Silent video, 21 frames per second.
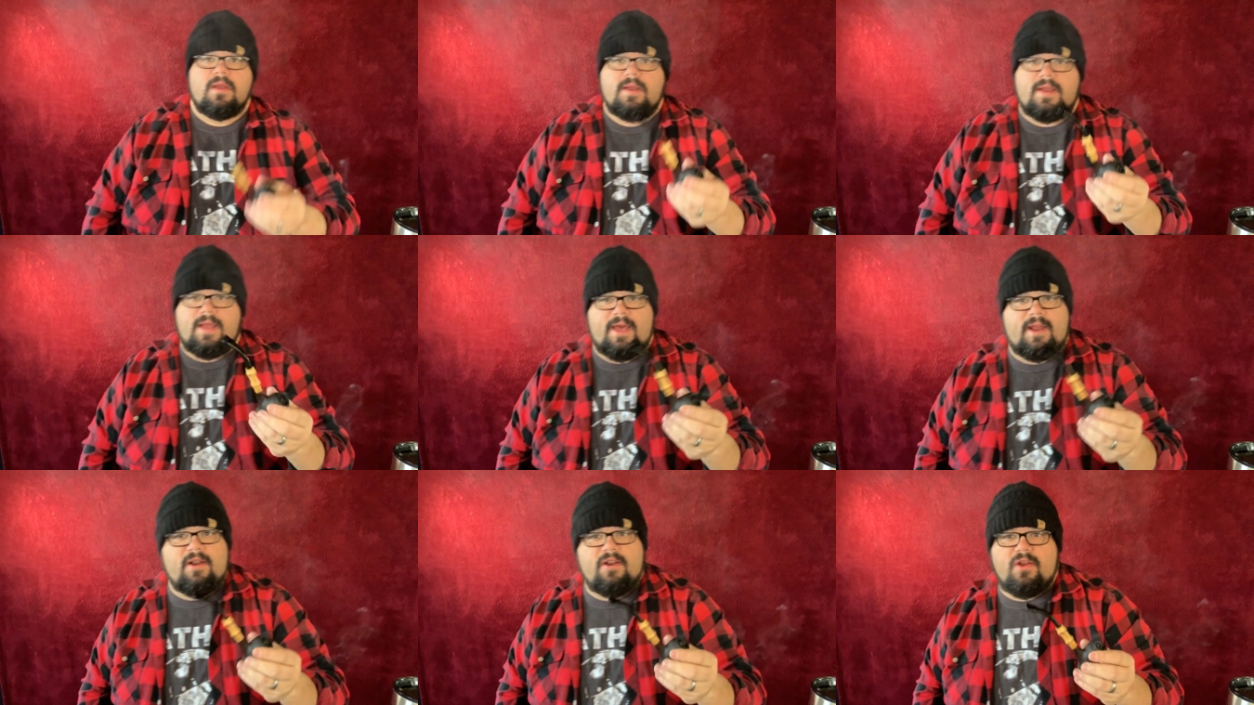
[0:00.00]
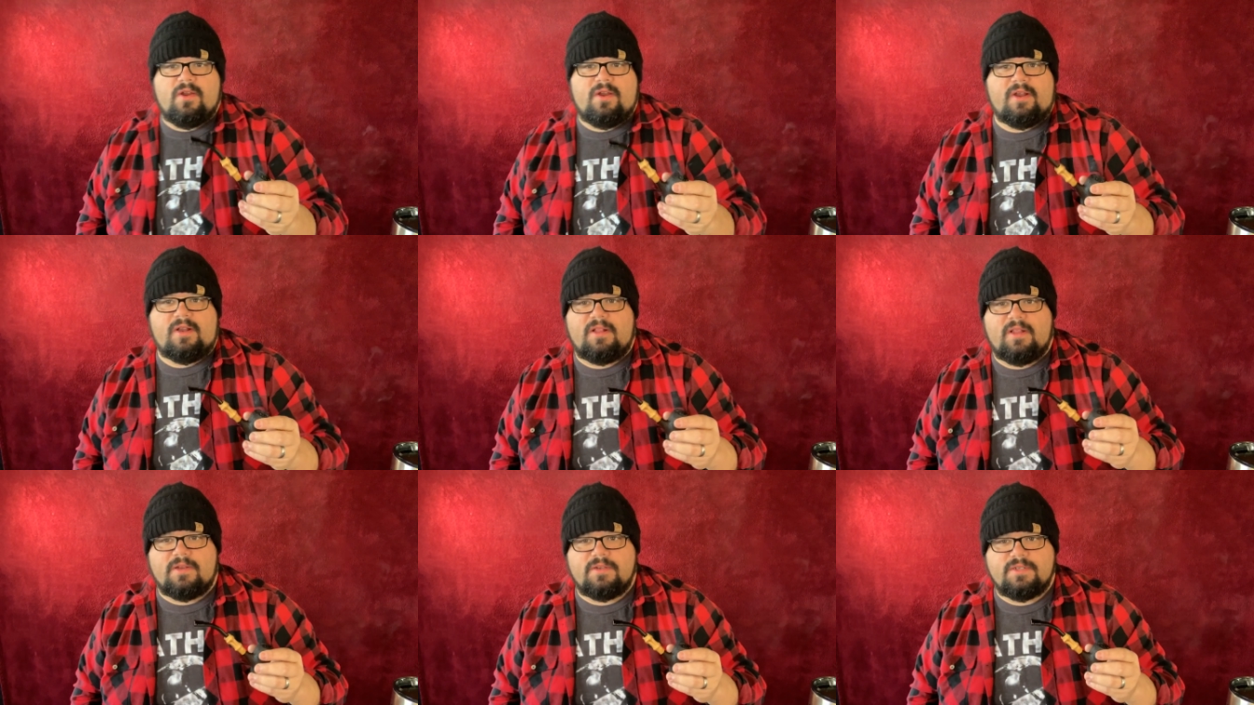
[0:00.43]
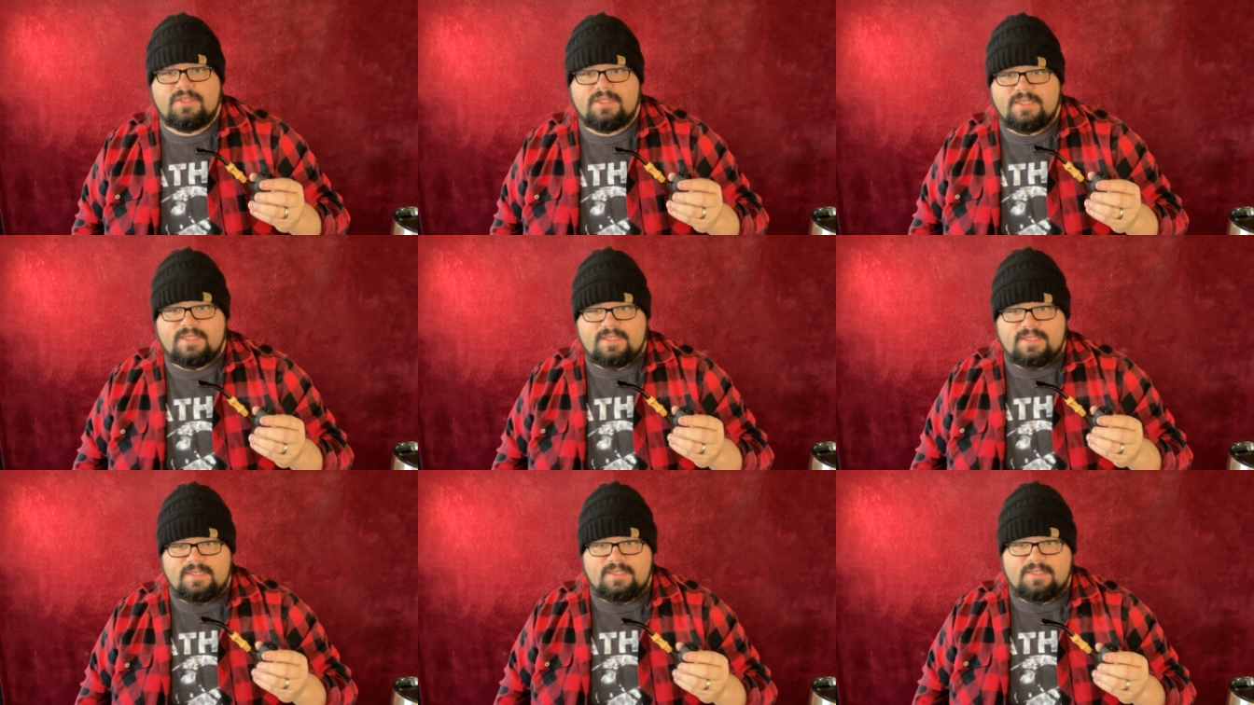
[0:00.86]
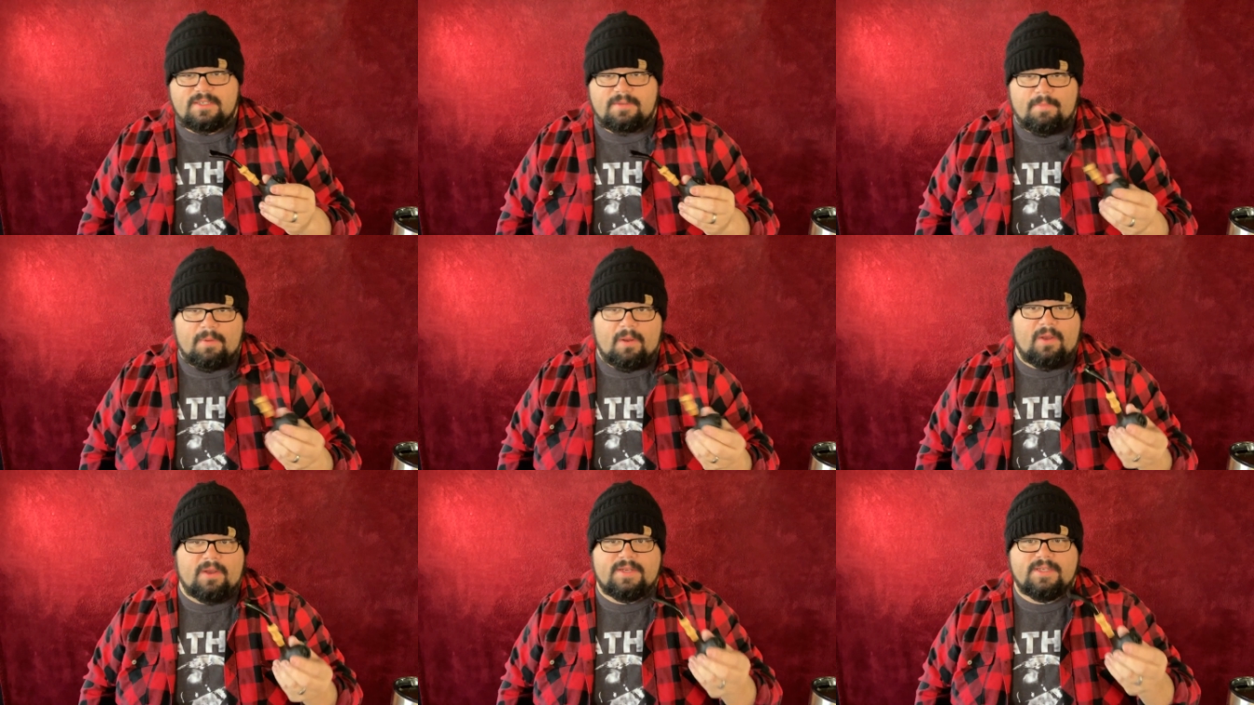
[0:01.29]
Now, I don't know how close this is to
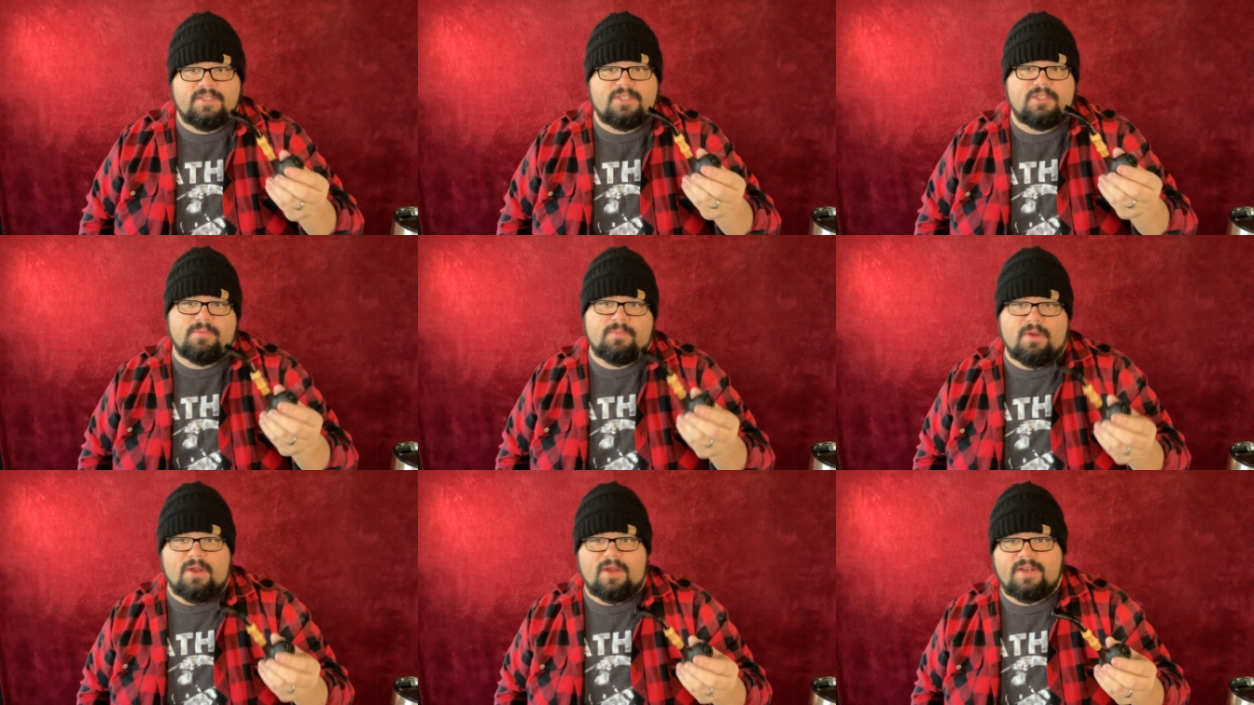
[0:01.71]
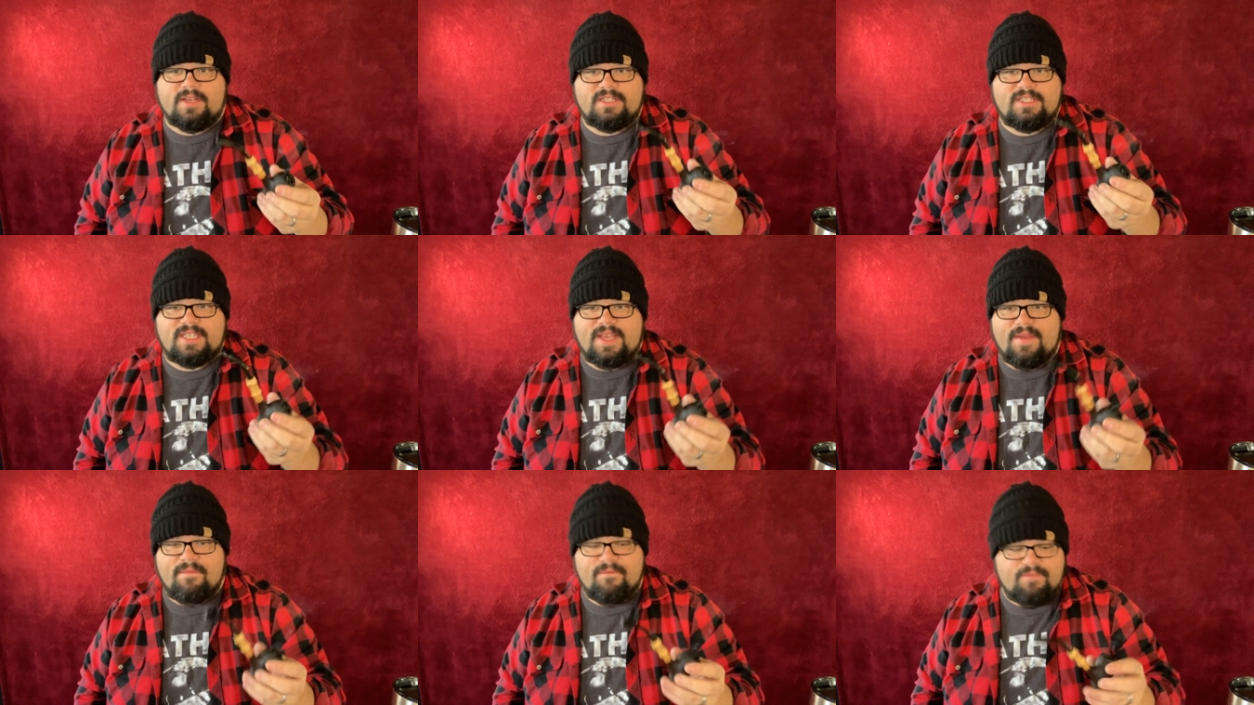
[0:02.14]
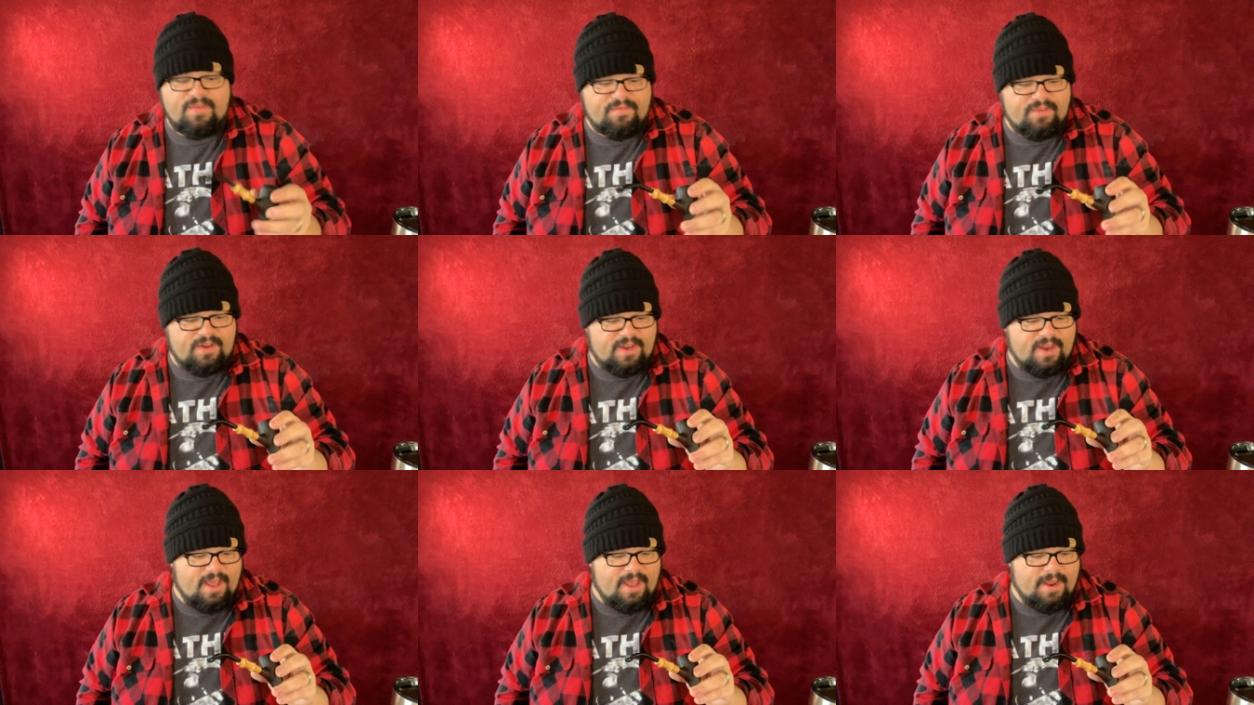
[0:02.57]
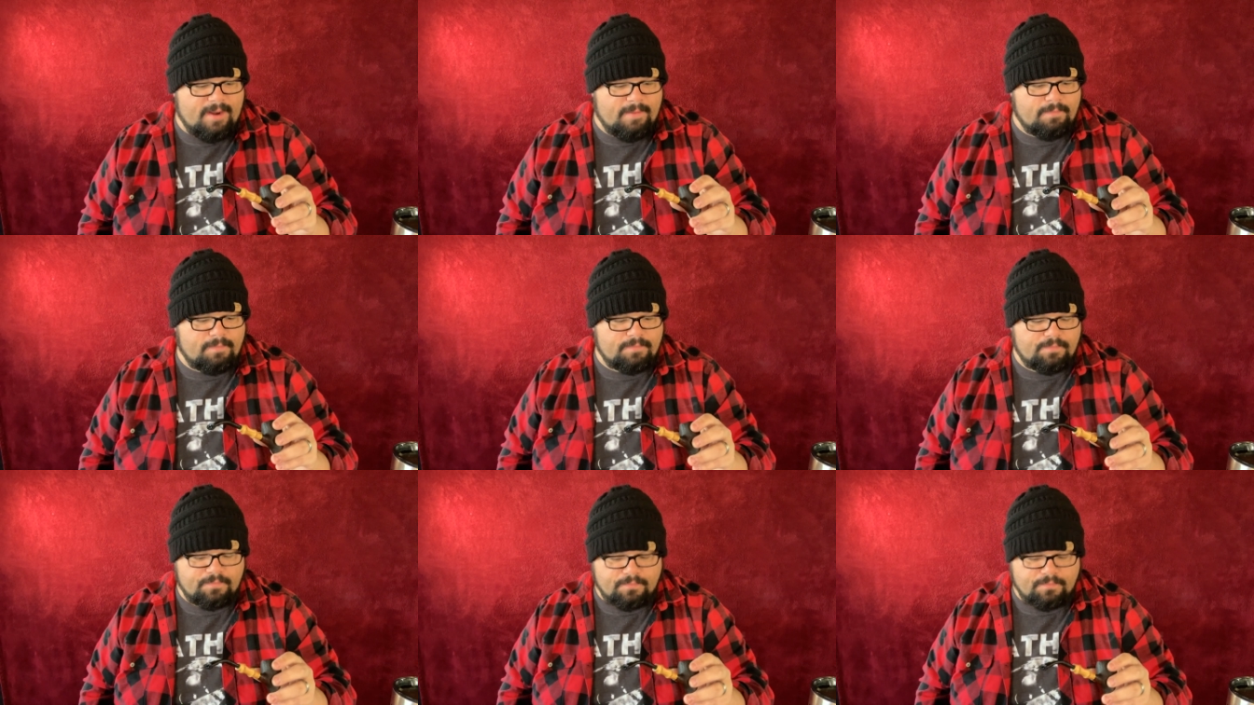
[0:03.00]
Balkan Sobrani 759,